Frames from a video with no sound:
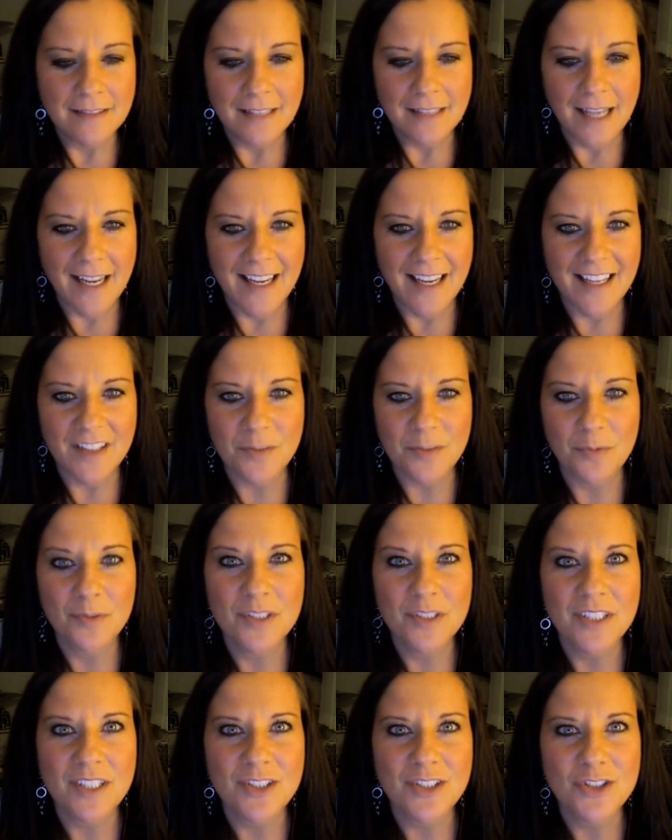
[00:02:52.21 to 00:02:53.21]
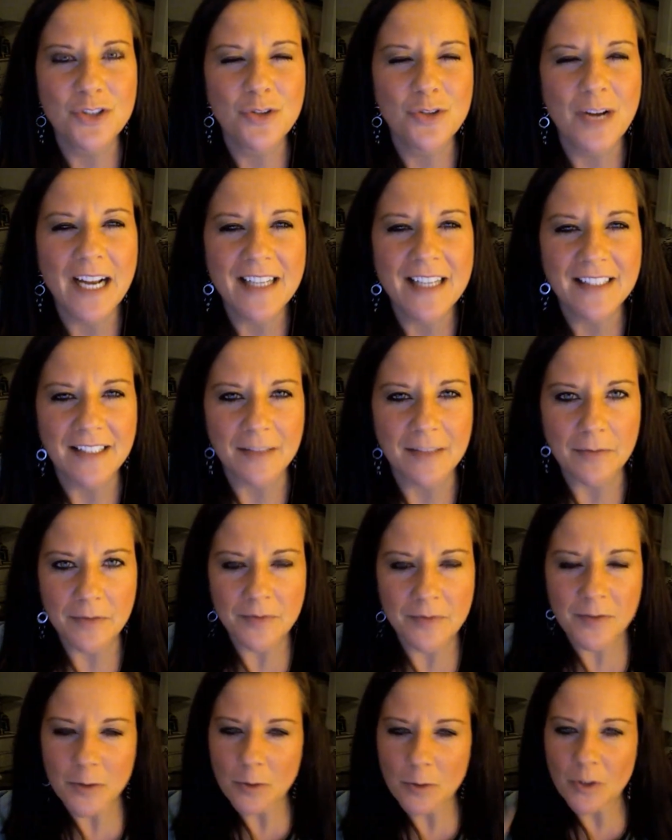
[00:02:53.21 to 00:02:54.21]
I guess, really attractive
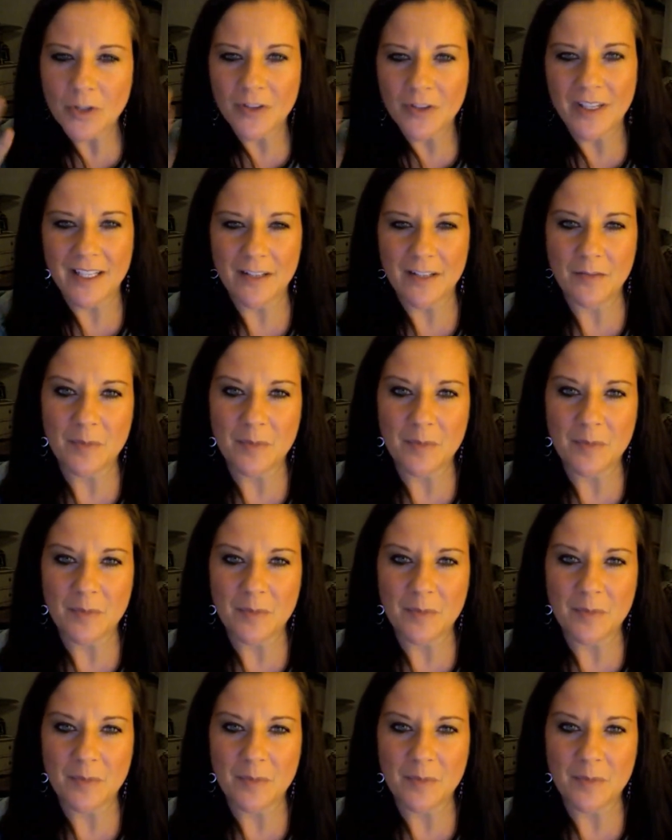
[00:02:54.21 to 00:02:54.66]
if you look like